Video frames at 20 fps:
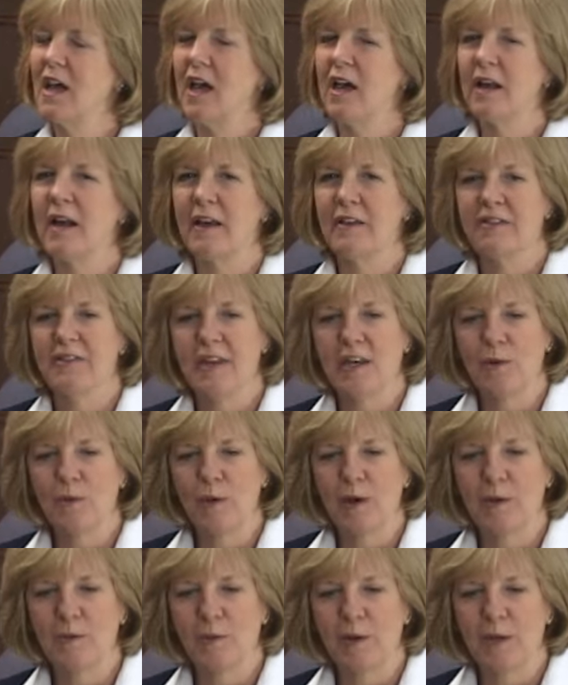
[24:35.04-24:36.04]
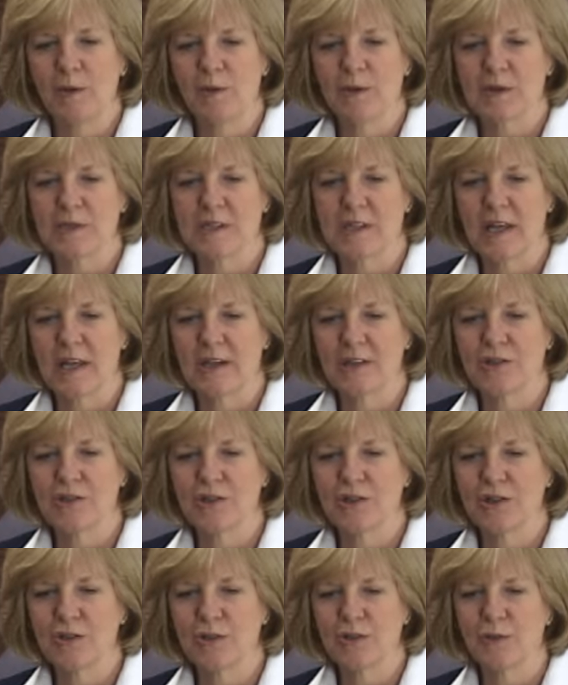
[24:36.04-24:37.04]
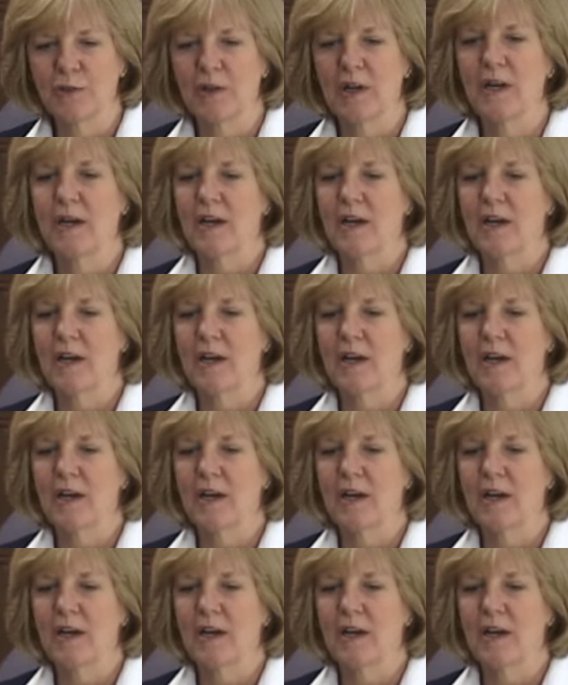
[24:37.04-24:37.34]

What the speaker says: and I think what we were saying too,